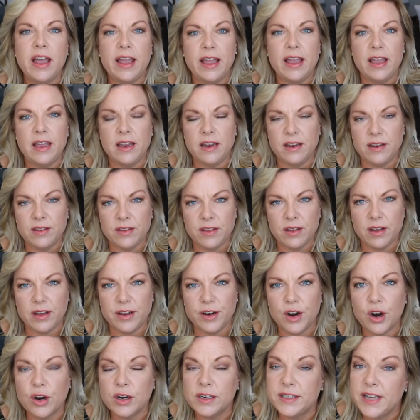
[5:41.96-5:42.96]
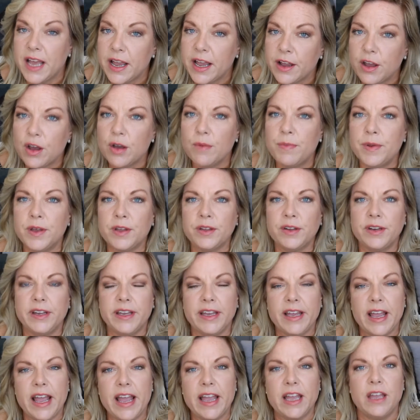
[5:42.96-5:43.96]
in an Art Deco
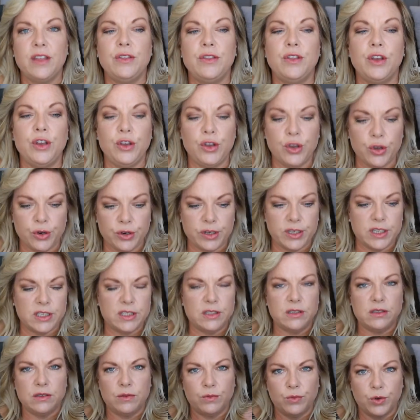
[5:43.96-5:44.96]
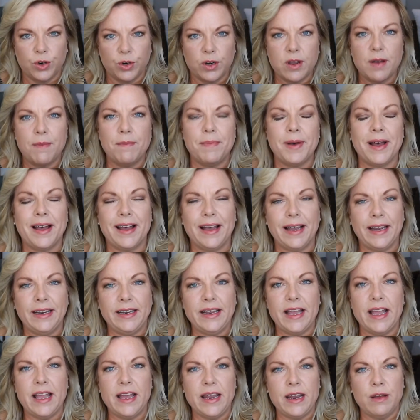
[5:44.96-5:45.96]
building and the units were
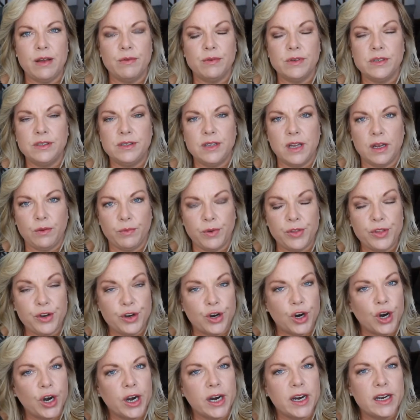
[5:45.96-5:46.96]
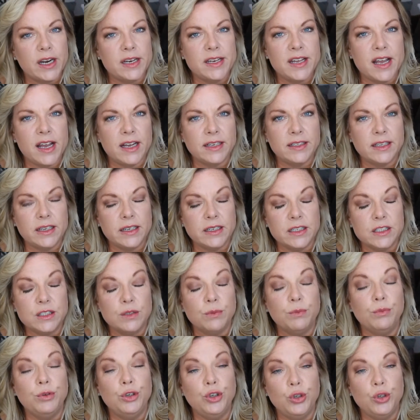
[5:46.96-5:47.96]
combined and it was done with an architect and it's
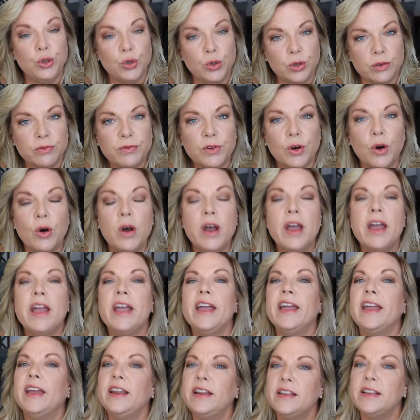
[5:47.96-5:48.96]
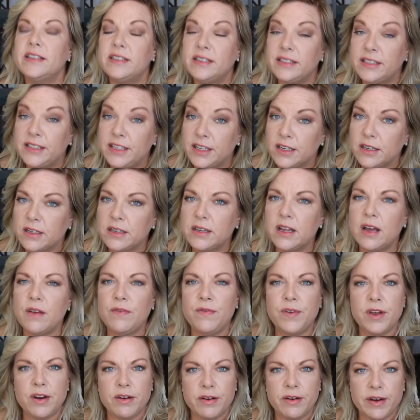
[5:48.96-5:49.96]
beautiful. It is still a
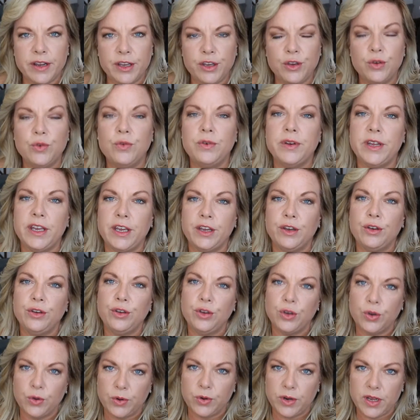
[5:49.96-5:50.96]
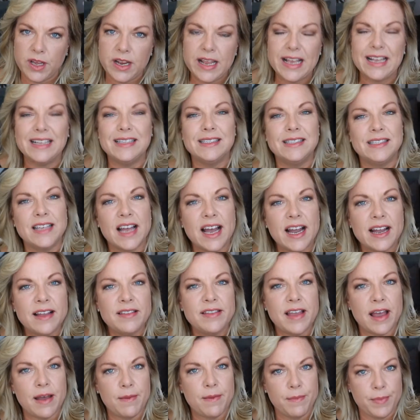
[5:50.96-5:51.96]
very unique unit
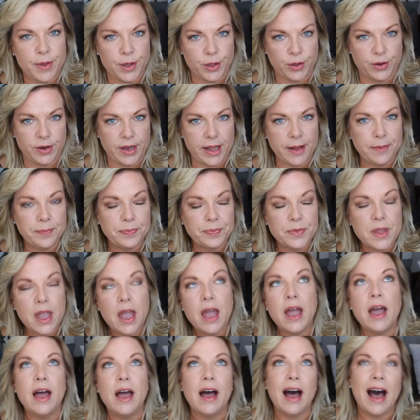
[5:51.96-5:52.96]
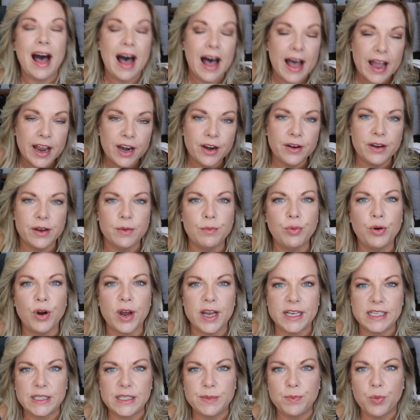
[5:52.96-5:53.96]
inside that building, higher in
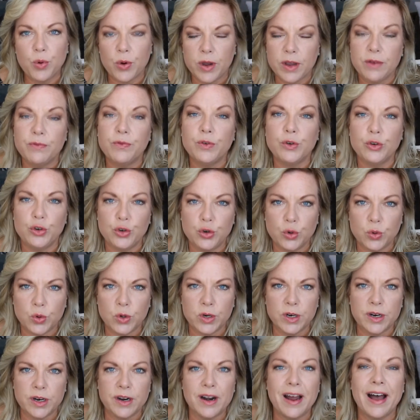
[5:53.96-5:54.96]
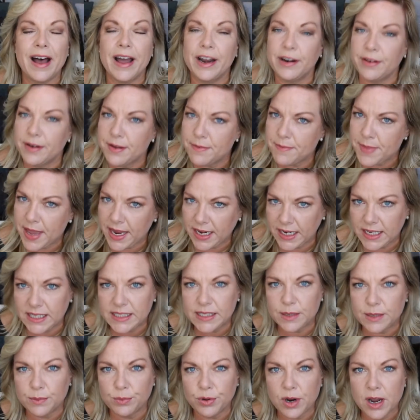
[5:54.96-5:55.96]
price point for sure, higher in
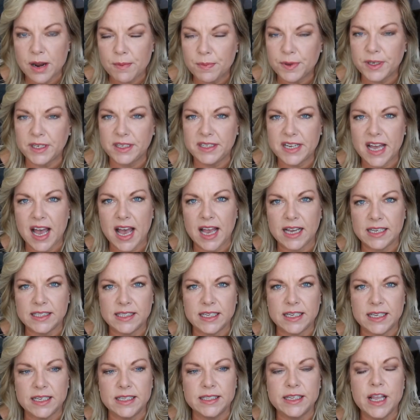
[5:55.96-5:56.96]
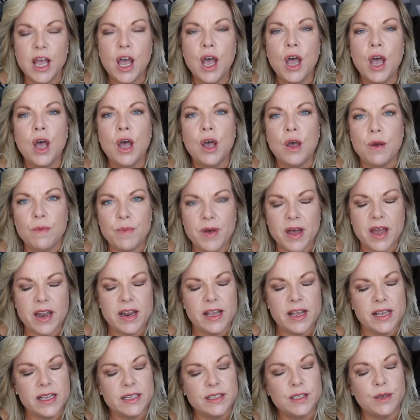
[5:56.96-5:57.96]
maintenance and property taxes, but
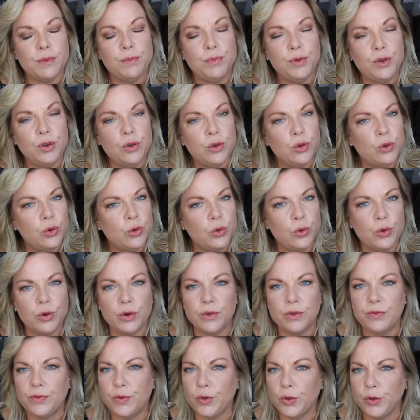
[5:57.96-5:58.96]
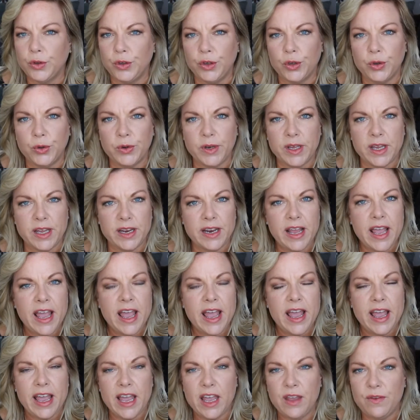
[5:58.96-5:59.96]
it's a beautiful unit.
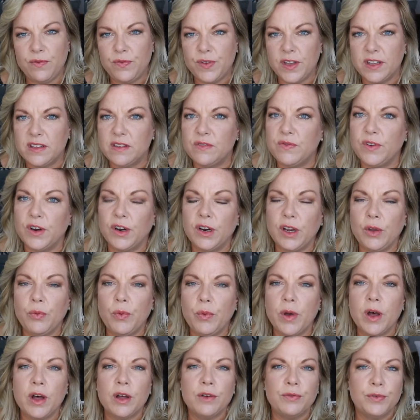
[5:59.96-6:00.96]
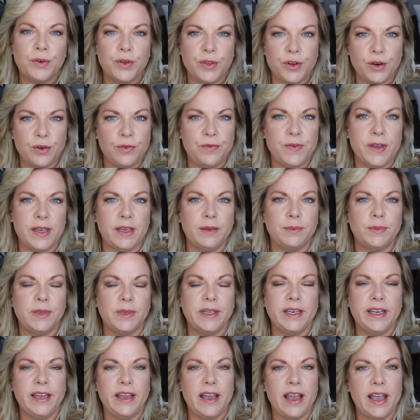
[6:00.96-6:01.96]
It fits very well for their
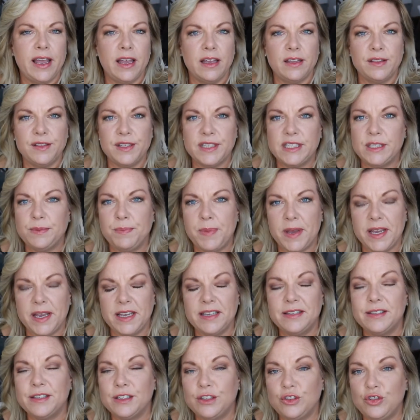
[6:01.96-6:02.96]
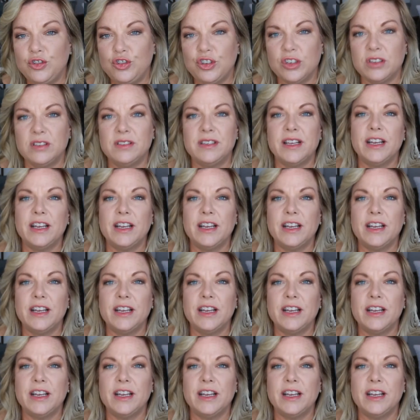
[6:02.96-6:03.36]
family and the space is just